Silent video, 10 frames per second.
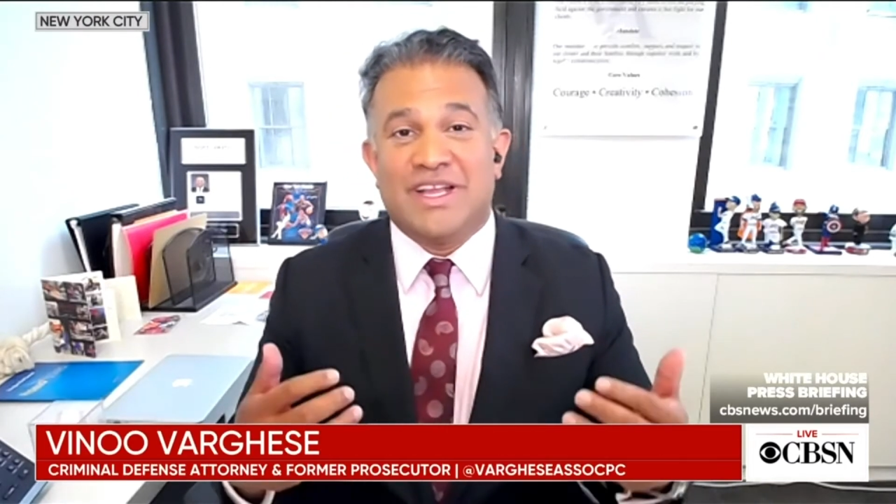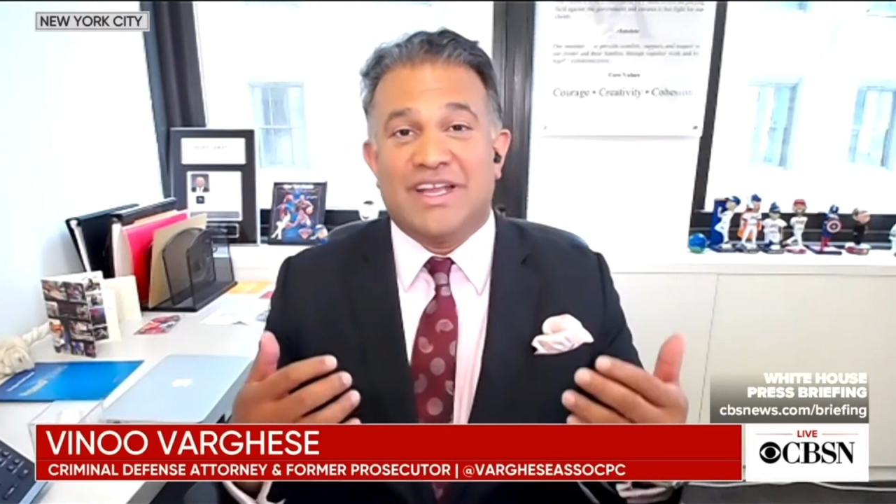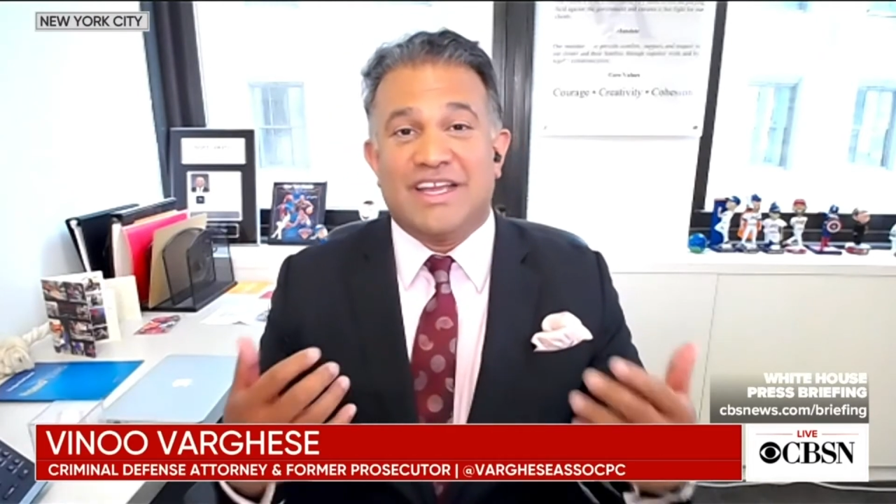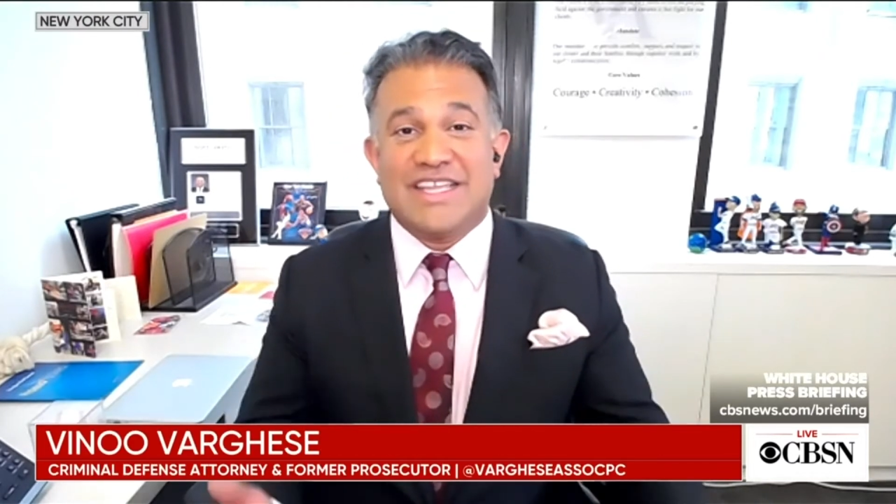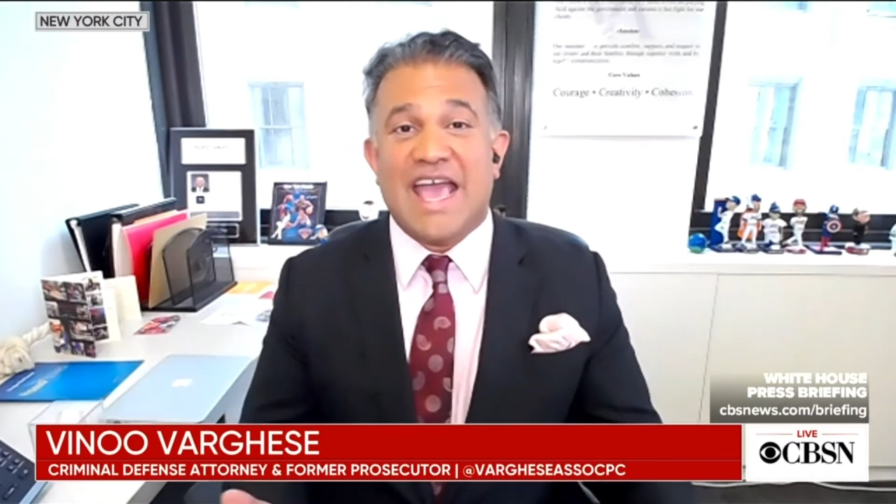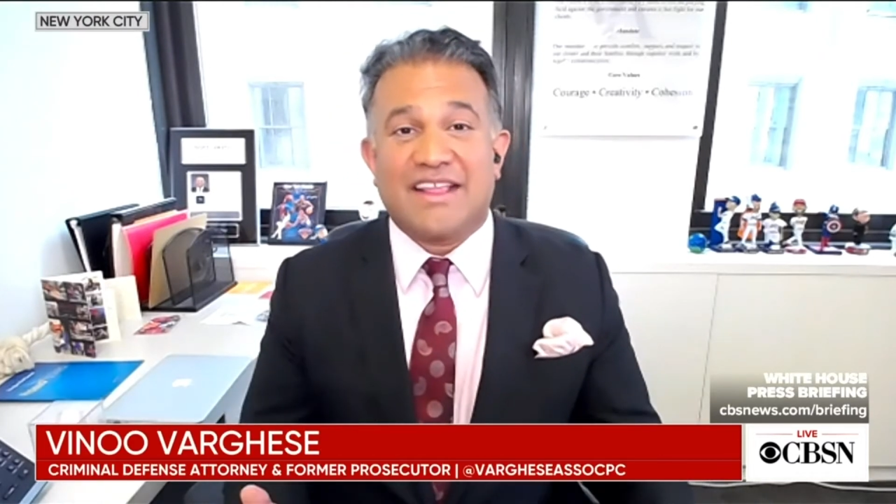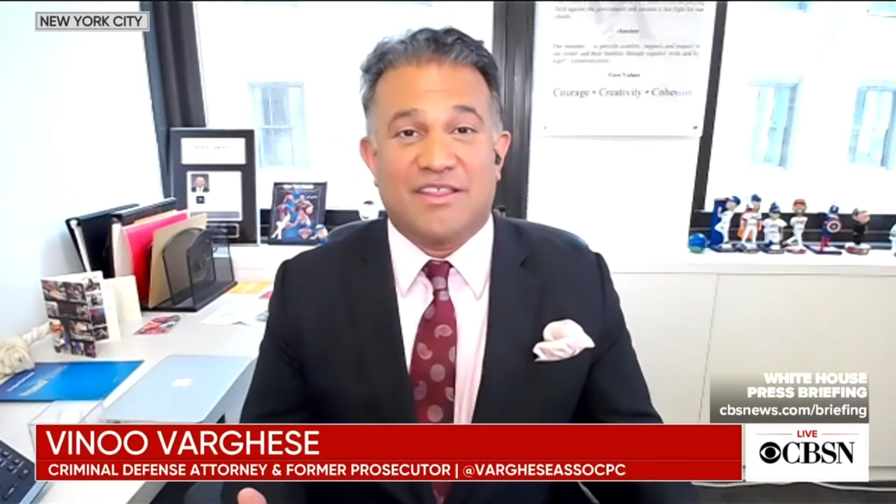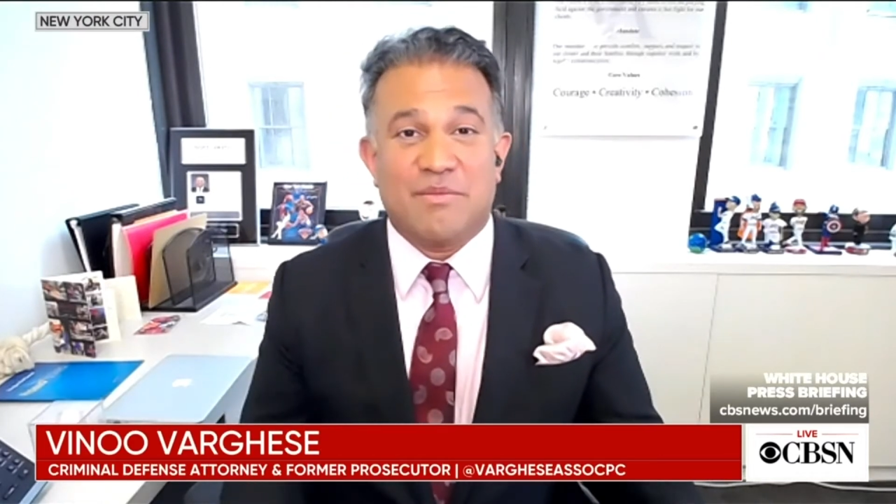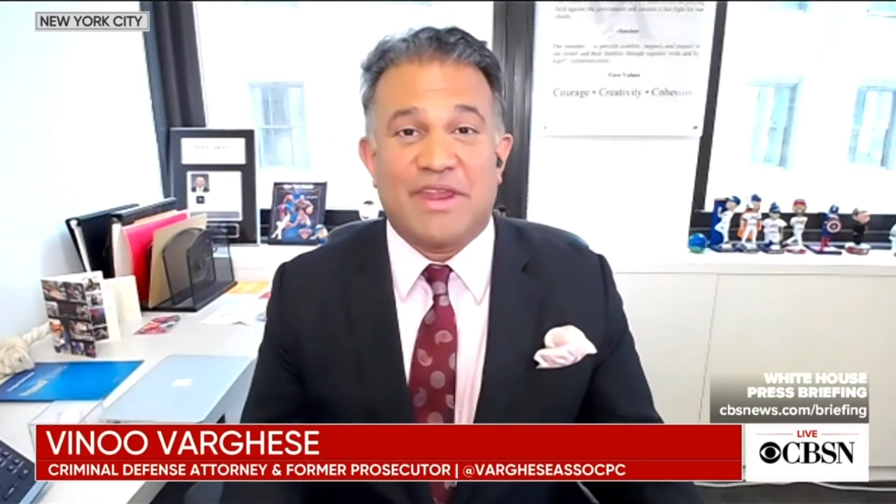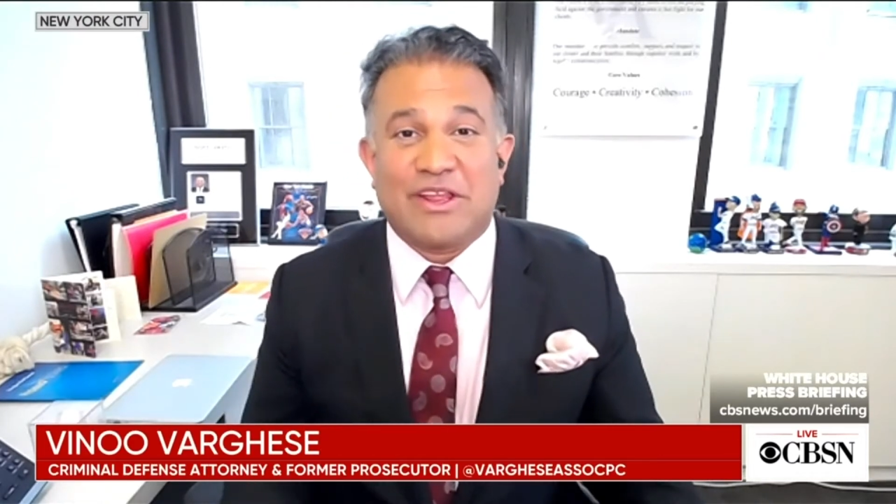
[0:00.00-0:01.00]
attack the
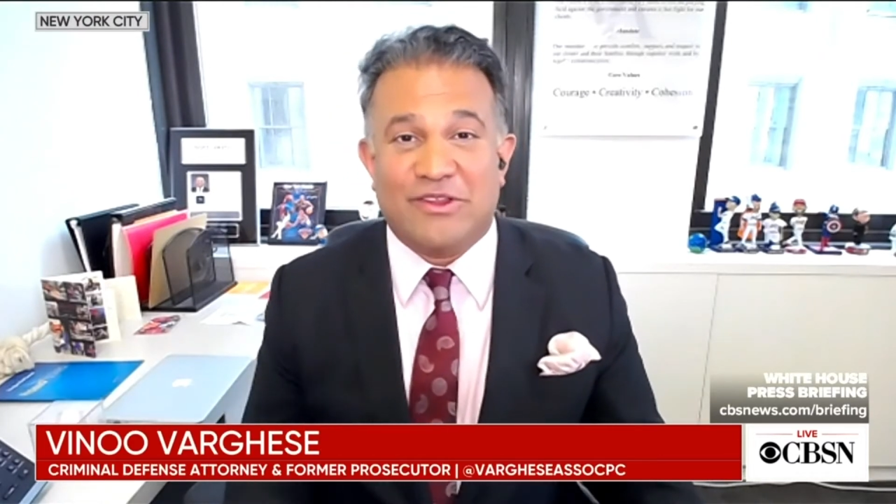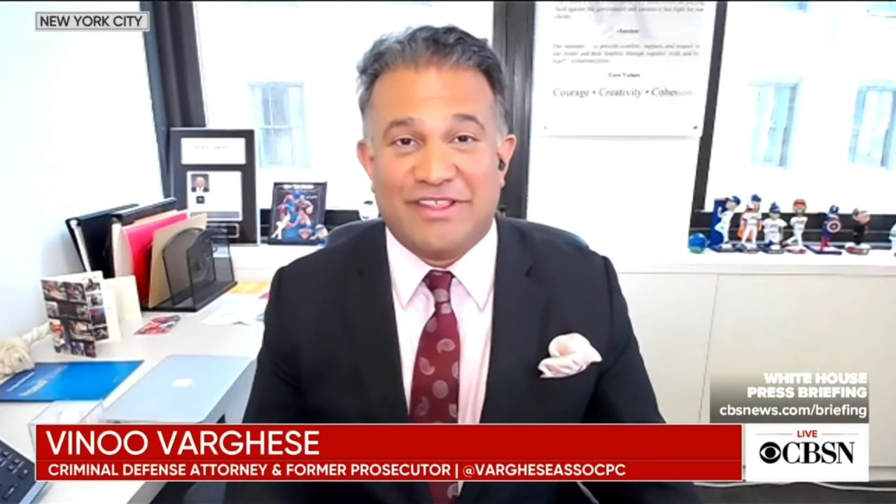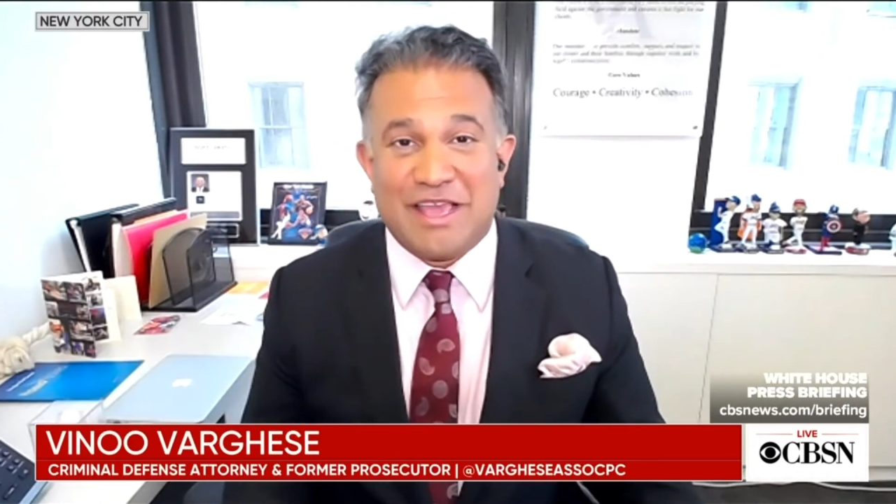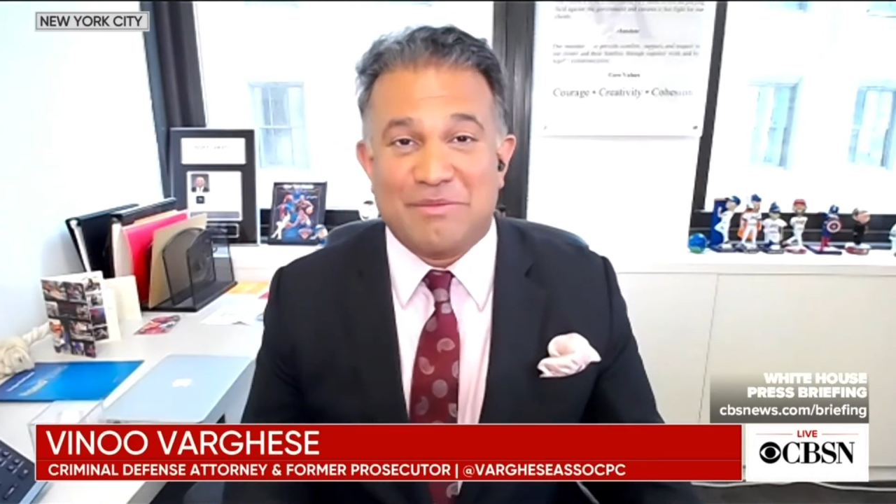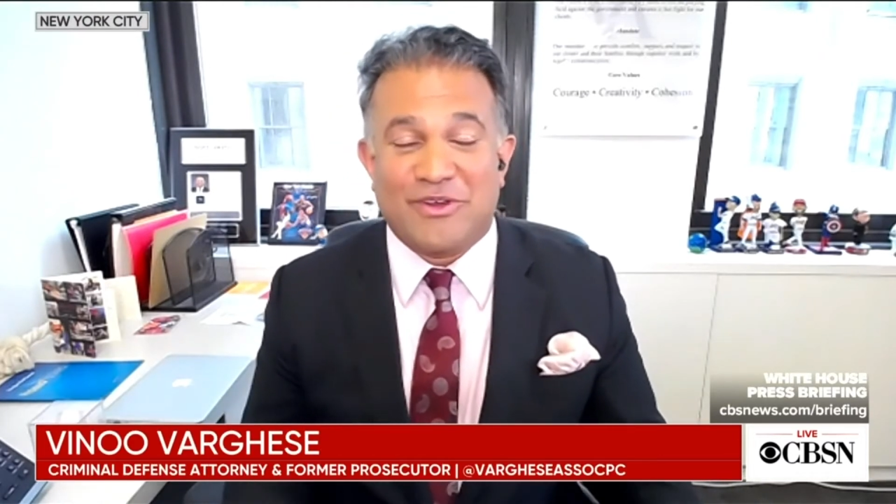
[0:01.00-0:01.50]
medical examiner,